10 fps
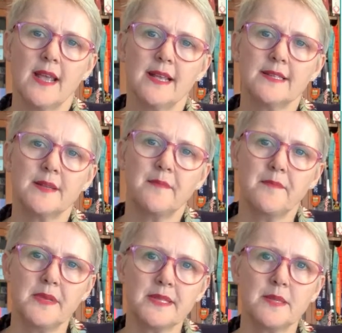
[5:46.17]
is
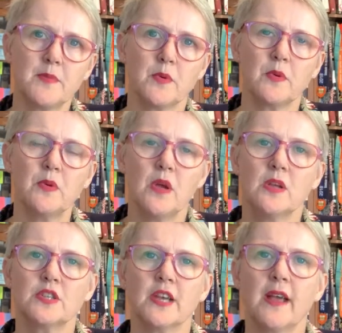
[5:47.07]
admissible
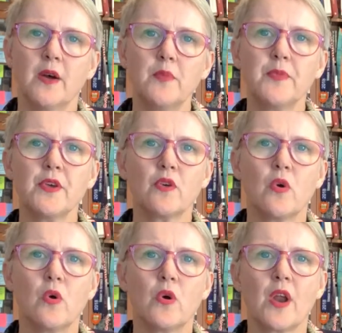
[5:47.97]
to help the
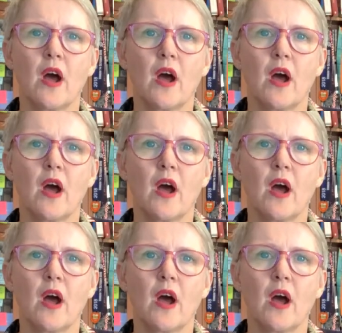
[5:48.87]
court